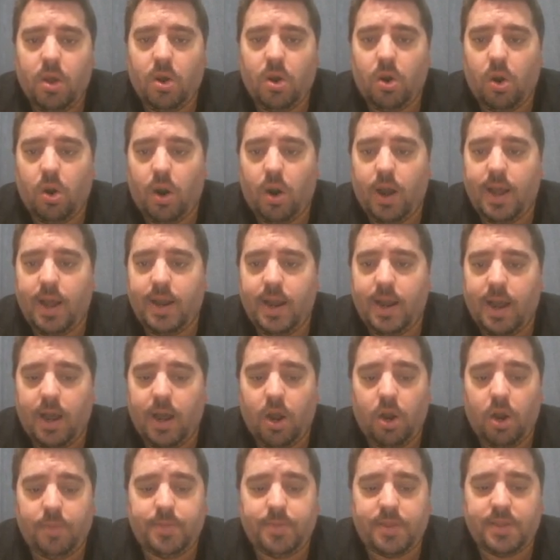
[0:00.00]
All right, I
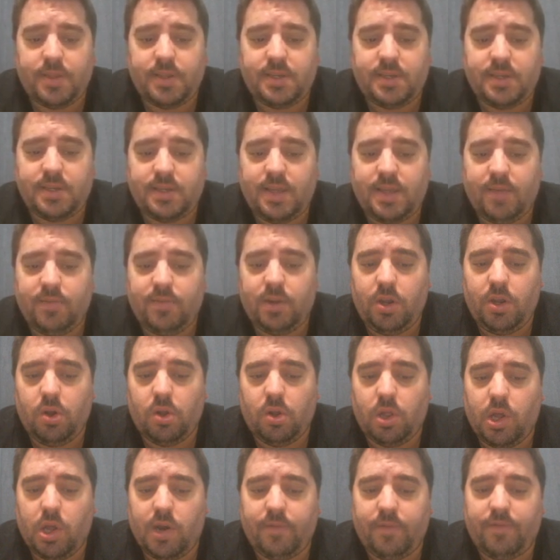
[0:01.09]
hope that this is giving you a
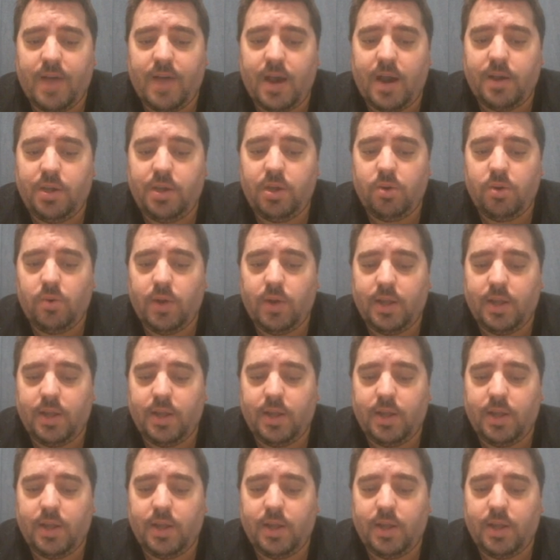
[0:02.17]
lot of value,